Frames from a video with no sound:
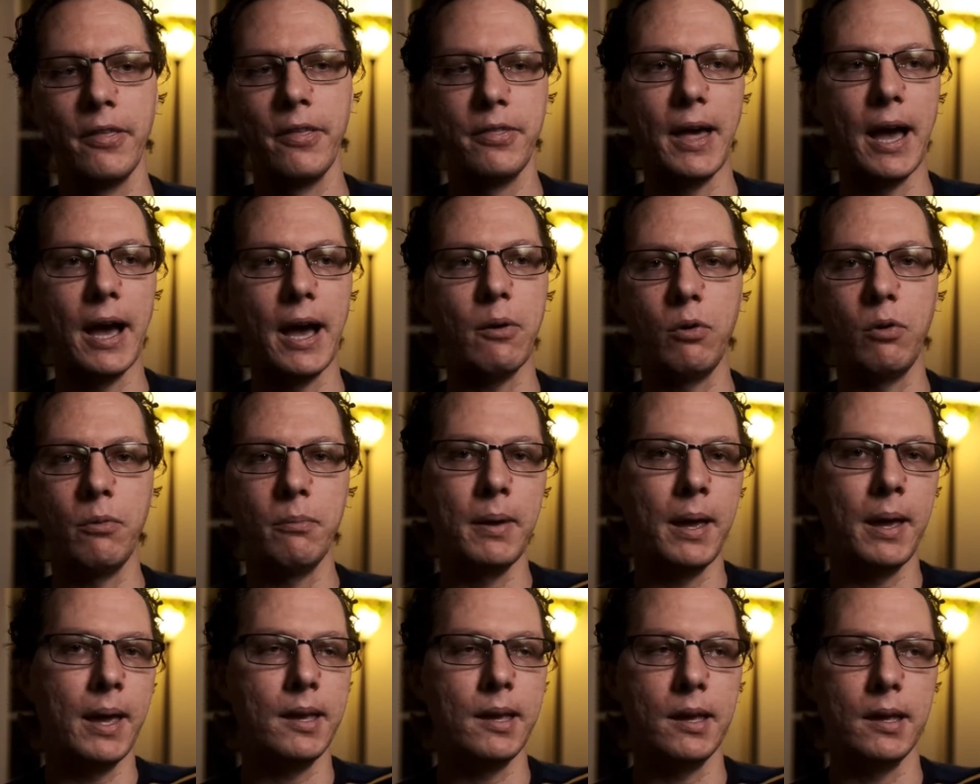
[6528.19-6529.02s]
that will
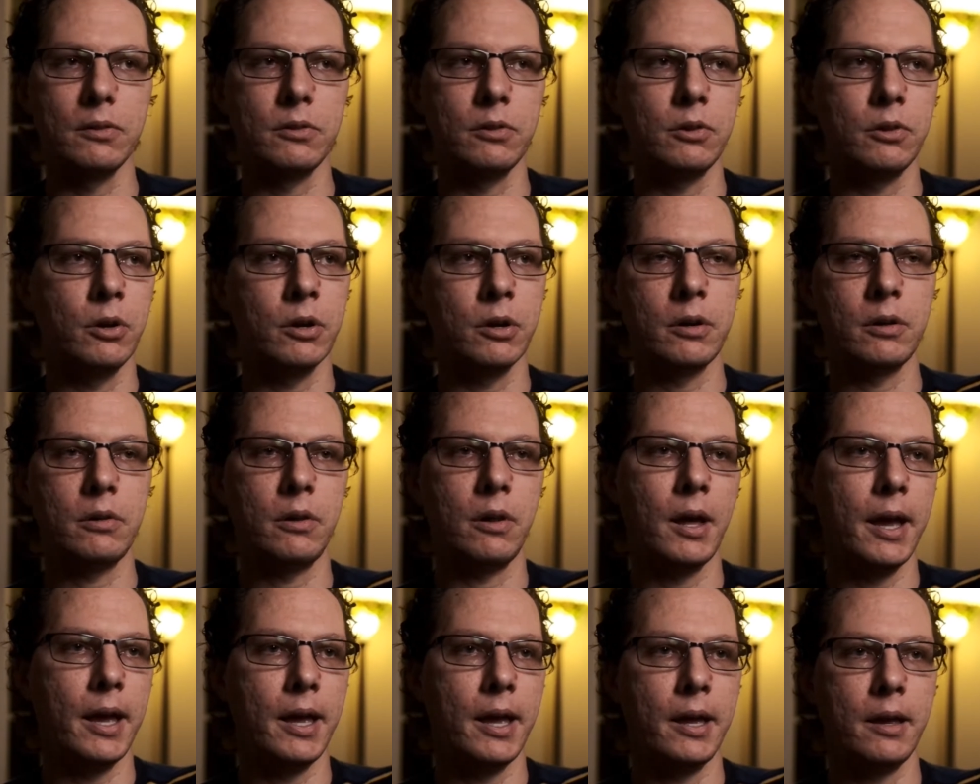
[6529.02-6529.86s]
make it look
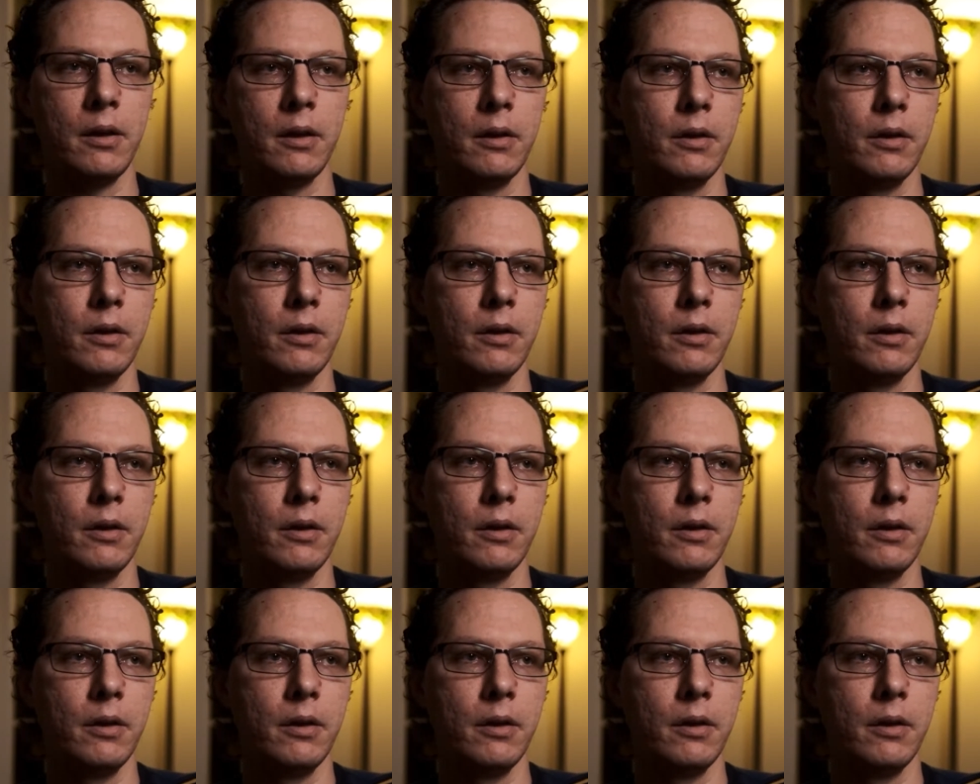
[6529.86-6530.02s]
like